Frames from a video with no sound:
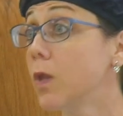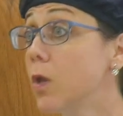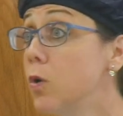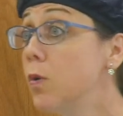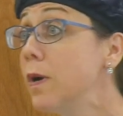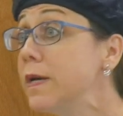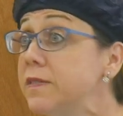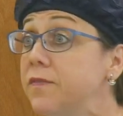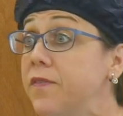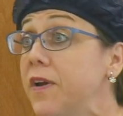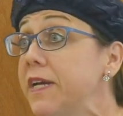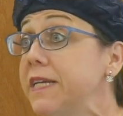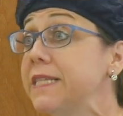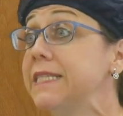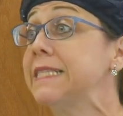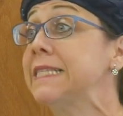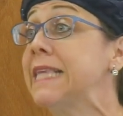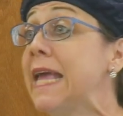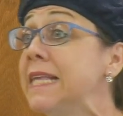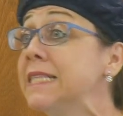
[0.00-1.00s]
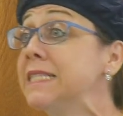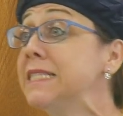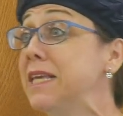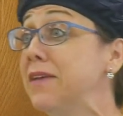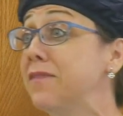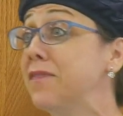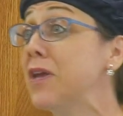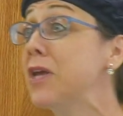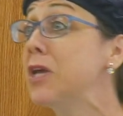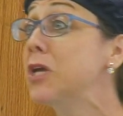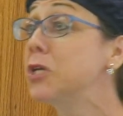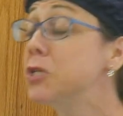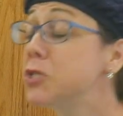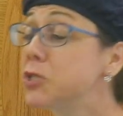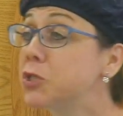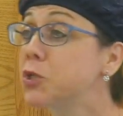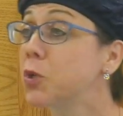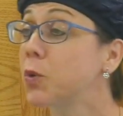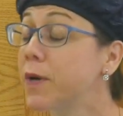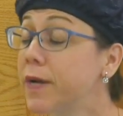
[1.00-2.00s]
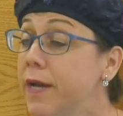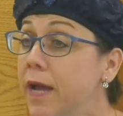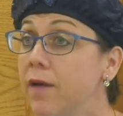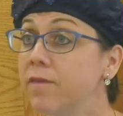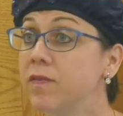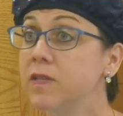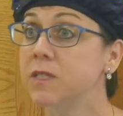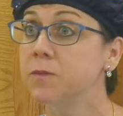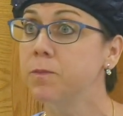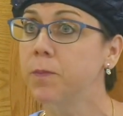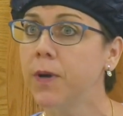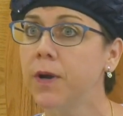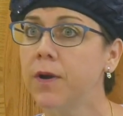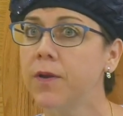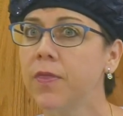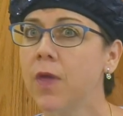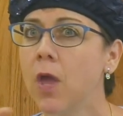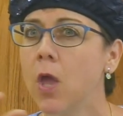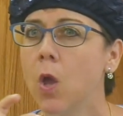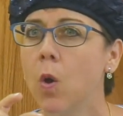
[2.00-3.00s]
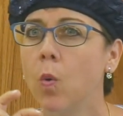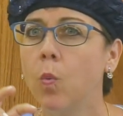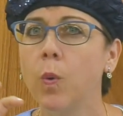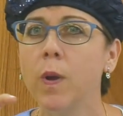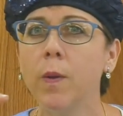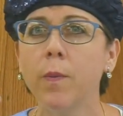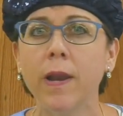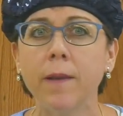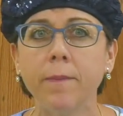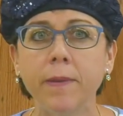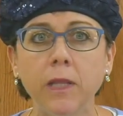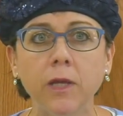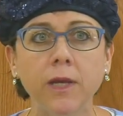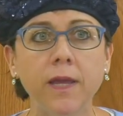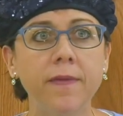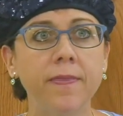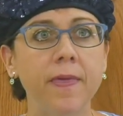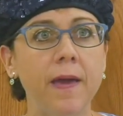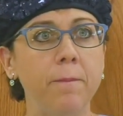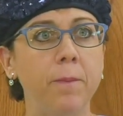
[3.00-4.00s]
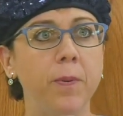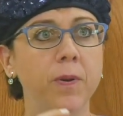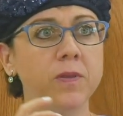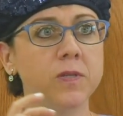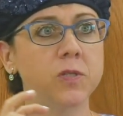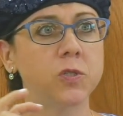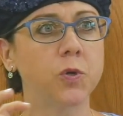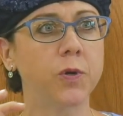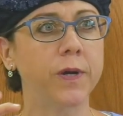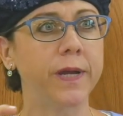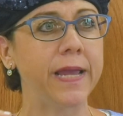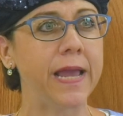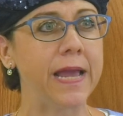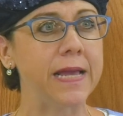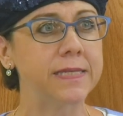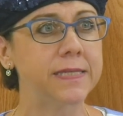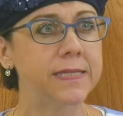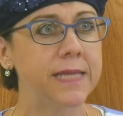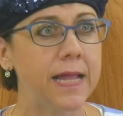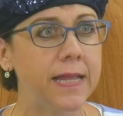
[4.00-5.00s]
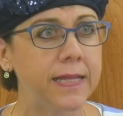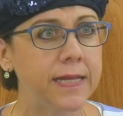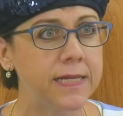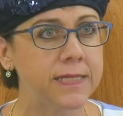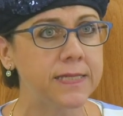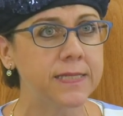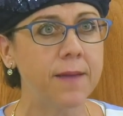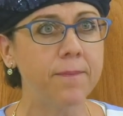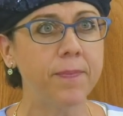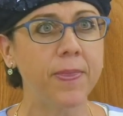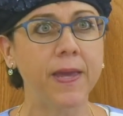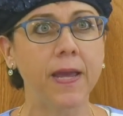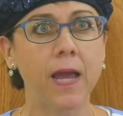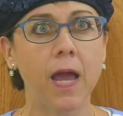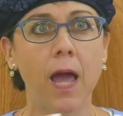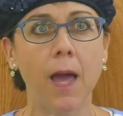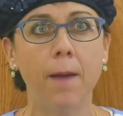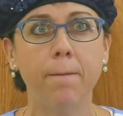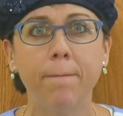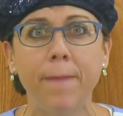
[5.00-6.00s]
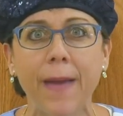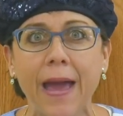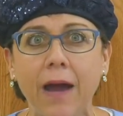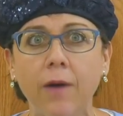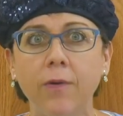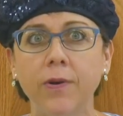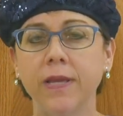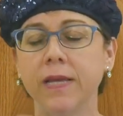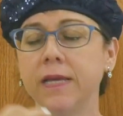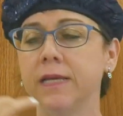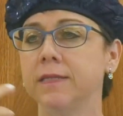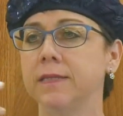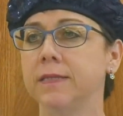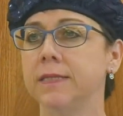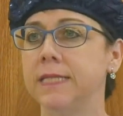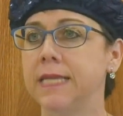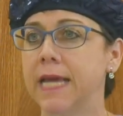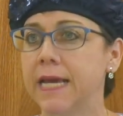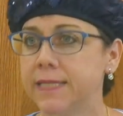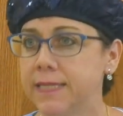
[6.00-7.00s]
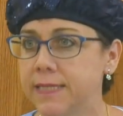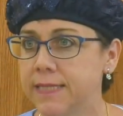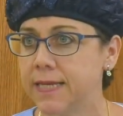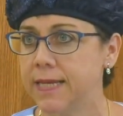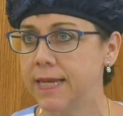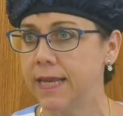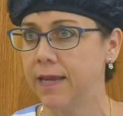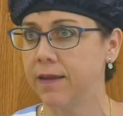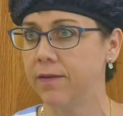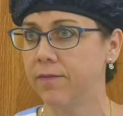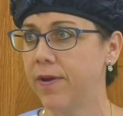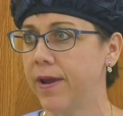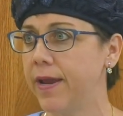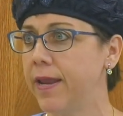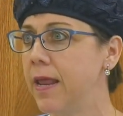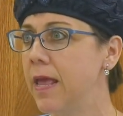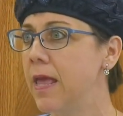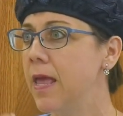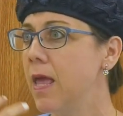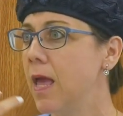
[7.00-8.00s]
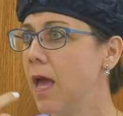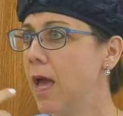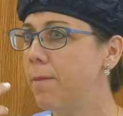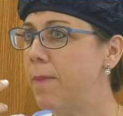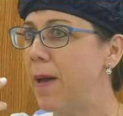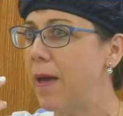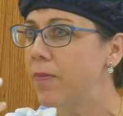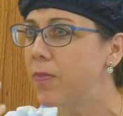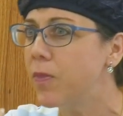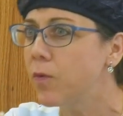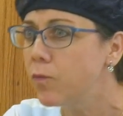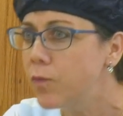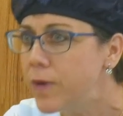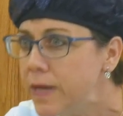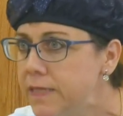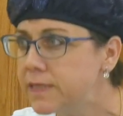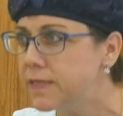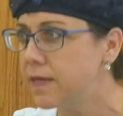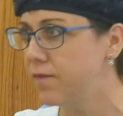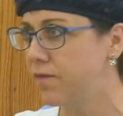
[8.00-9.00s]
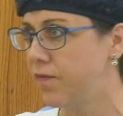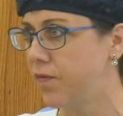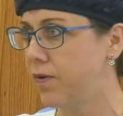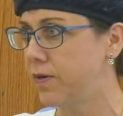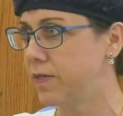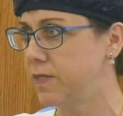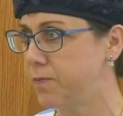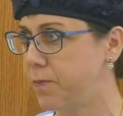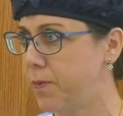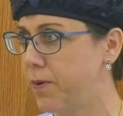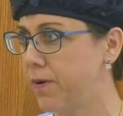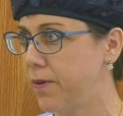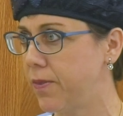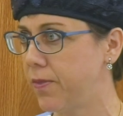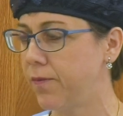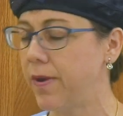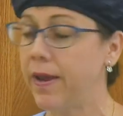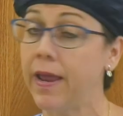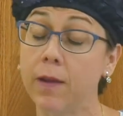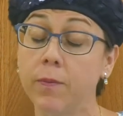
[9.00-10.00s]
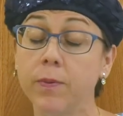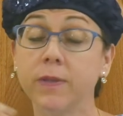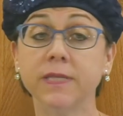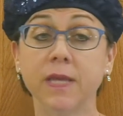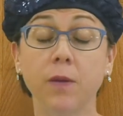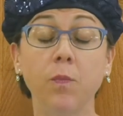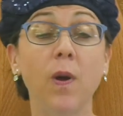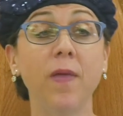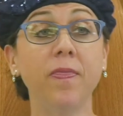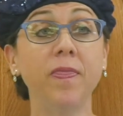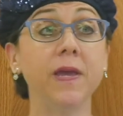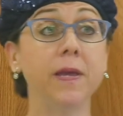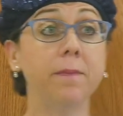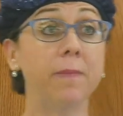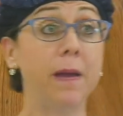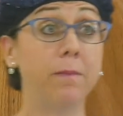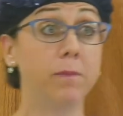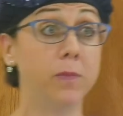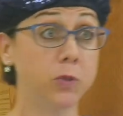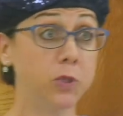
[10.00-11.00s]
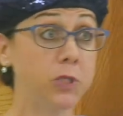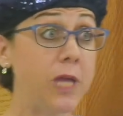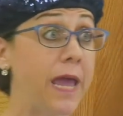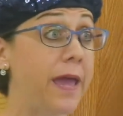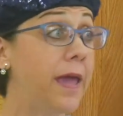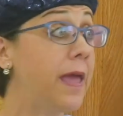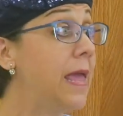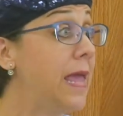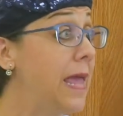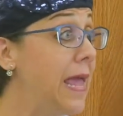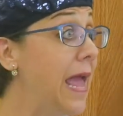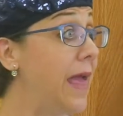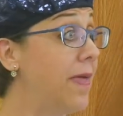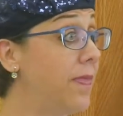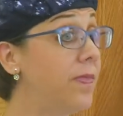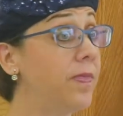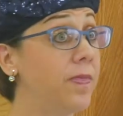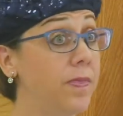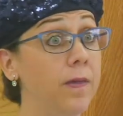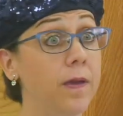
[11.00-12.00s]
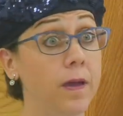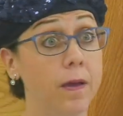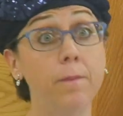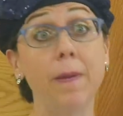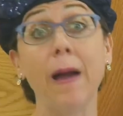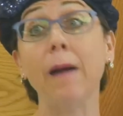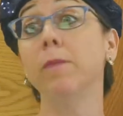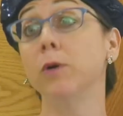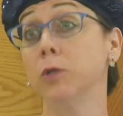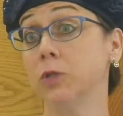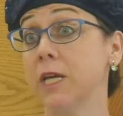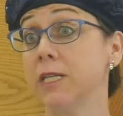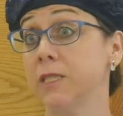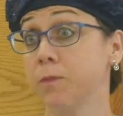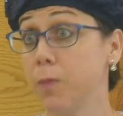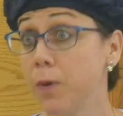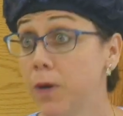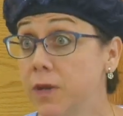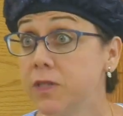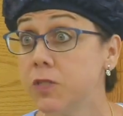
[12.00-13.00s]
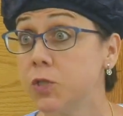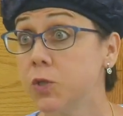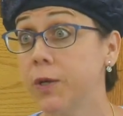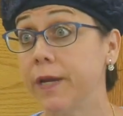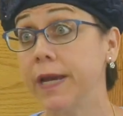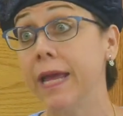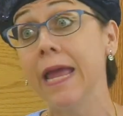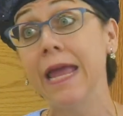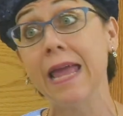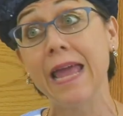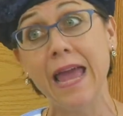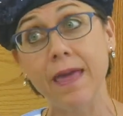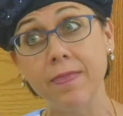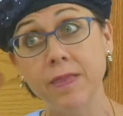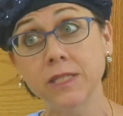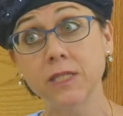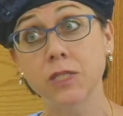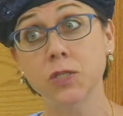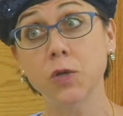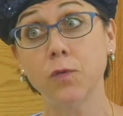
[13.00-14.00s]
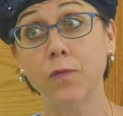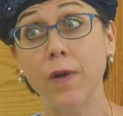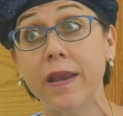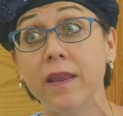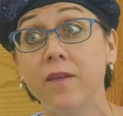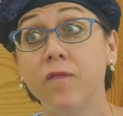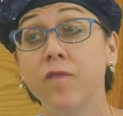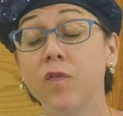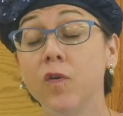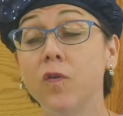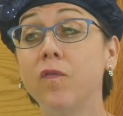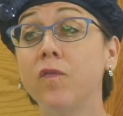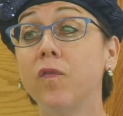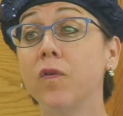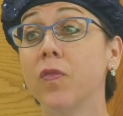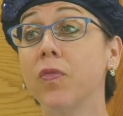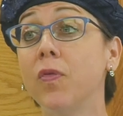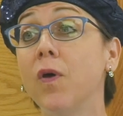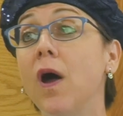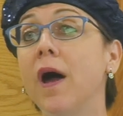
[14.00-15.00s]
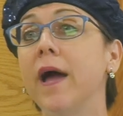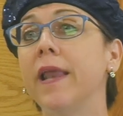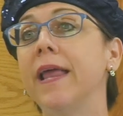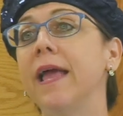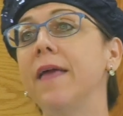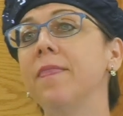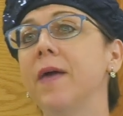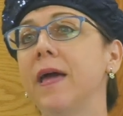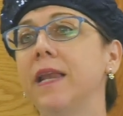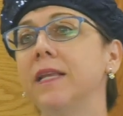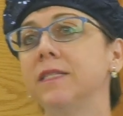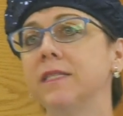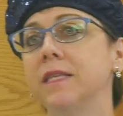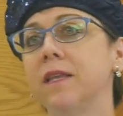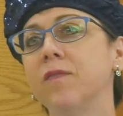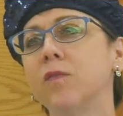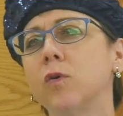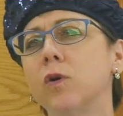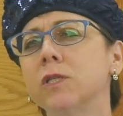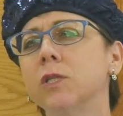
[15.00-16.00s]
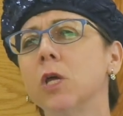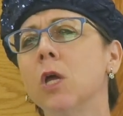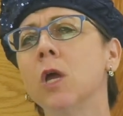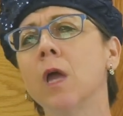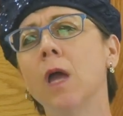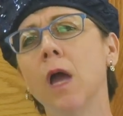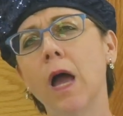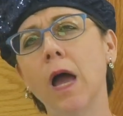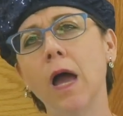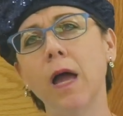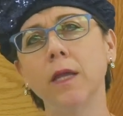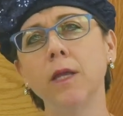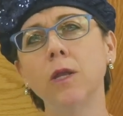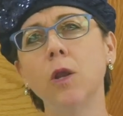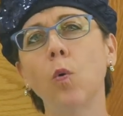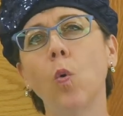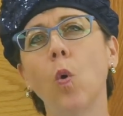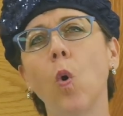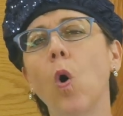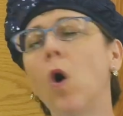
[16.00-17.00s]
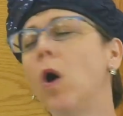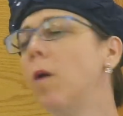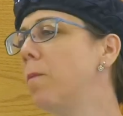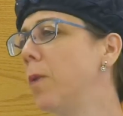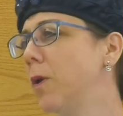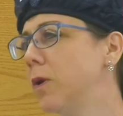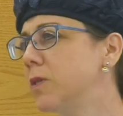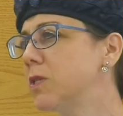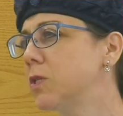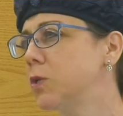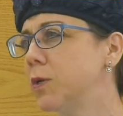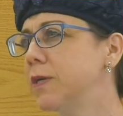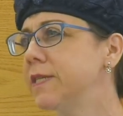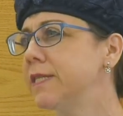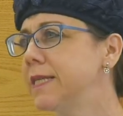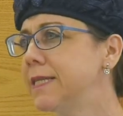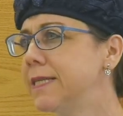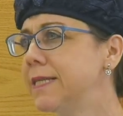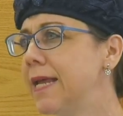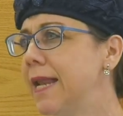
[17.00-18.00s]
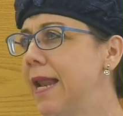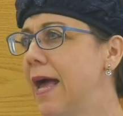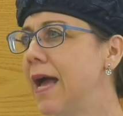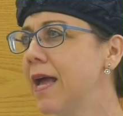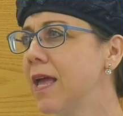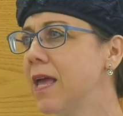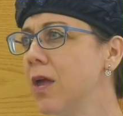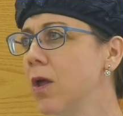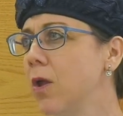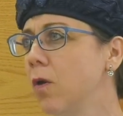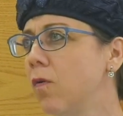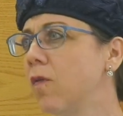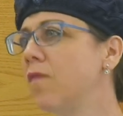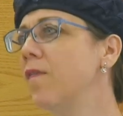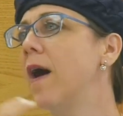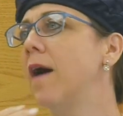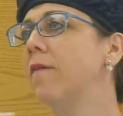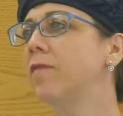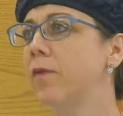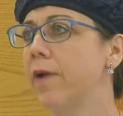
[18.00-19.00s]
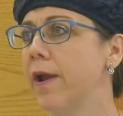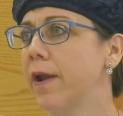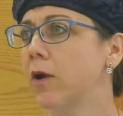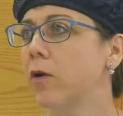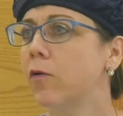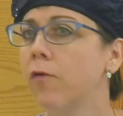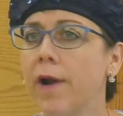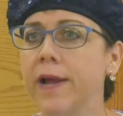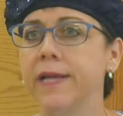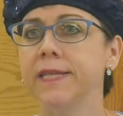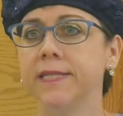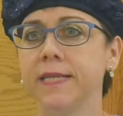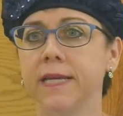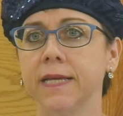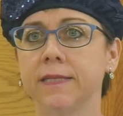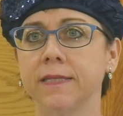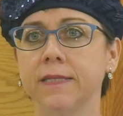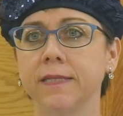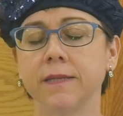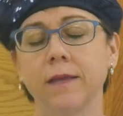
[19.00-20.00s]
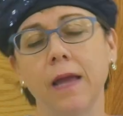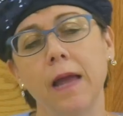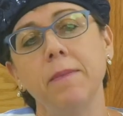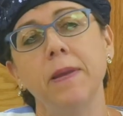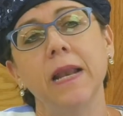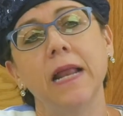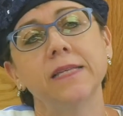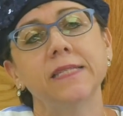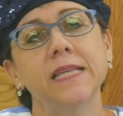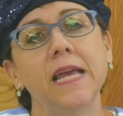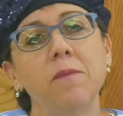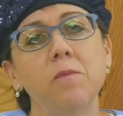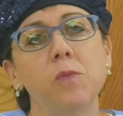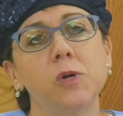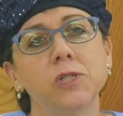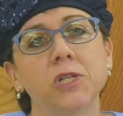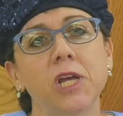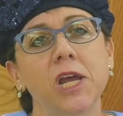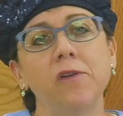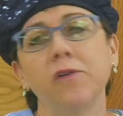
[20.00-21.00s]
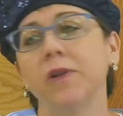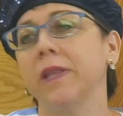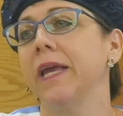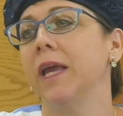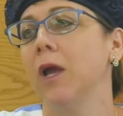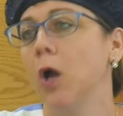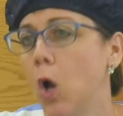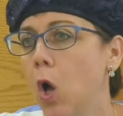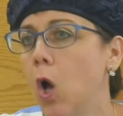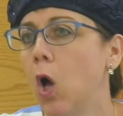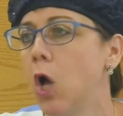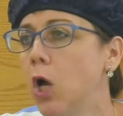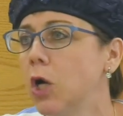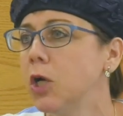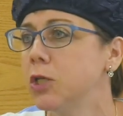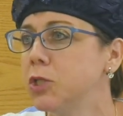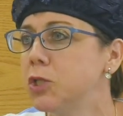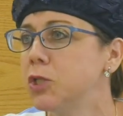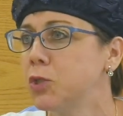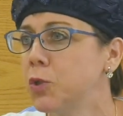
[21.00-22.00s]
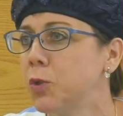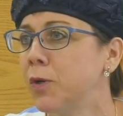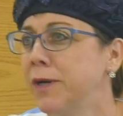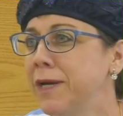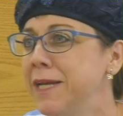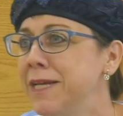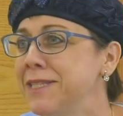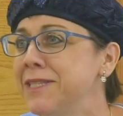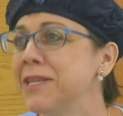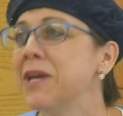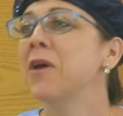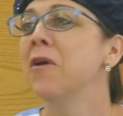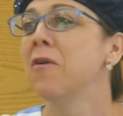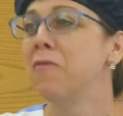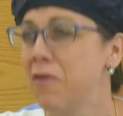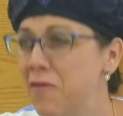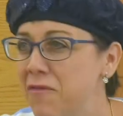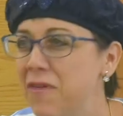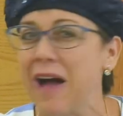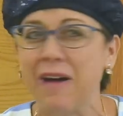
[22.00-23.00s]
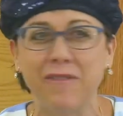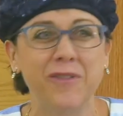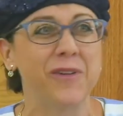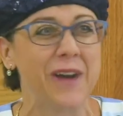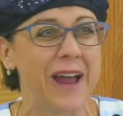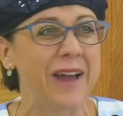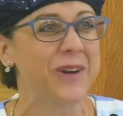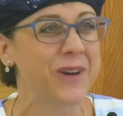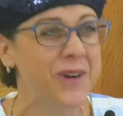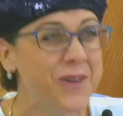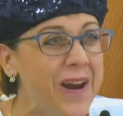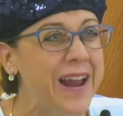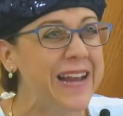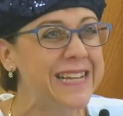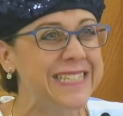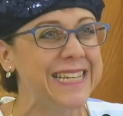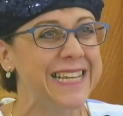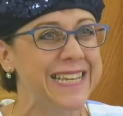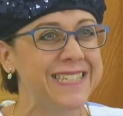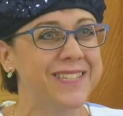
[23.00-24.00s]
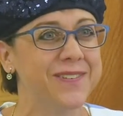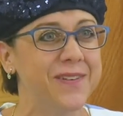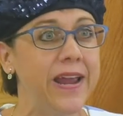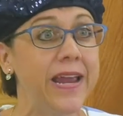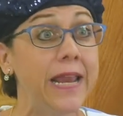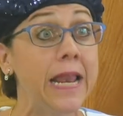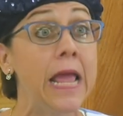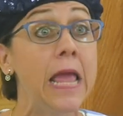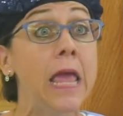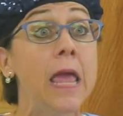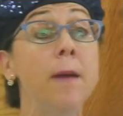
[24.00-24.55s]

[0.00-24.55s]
who has a very extensive story of his birth, we want to be looking at that birth story as telling us something about his destiny, right? About the reason for his birth, right? I will say one thing about Moshe and about Moshe's birth story, and this is already food for thought, and that is that, of course, uh, you know, all birth stories in Tanakh revolve around a crisis. I mean, I'll say it more generally. All good stories revolve around a crisis, right?